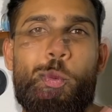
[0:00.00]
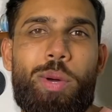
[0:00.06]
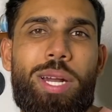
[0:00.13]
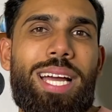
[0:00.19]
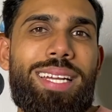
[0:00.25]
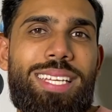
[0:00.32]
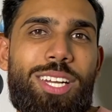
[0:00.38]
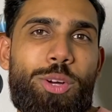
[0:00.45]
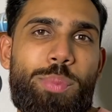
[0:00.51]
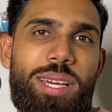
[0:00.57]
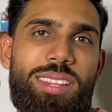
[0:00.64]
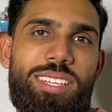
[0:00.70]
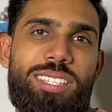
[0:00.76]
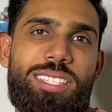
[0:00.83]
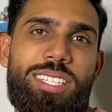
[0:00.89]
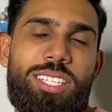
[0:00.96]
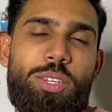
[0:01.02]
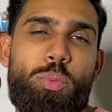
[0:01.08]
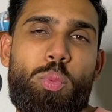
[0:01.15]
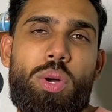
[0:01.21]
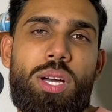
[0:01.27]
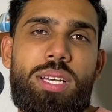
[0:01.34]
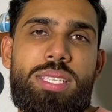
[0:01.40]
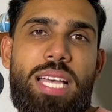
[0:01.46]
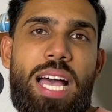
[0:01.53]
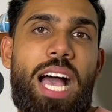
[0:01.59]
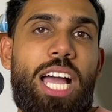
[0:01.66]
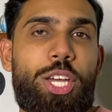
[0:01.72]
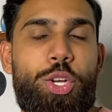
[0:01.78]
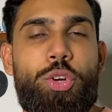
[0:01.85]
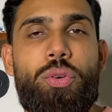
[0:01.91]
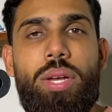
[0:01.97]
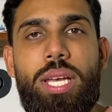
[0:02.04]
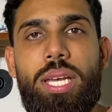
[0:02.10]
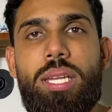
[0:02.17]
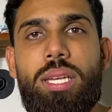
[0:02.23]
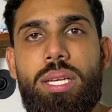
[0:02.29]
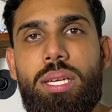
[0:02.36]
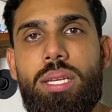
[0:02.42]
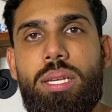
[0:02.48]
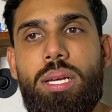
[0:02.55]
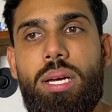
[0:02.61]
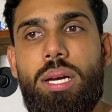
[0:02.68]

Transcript: What I did on my LinkedIn was I created,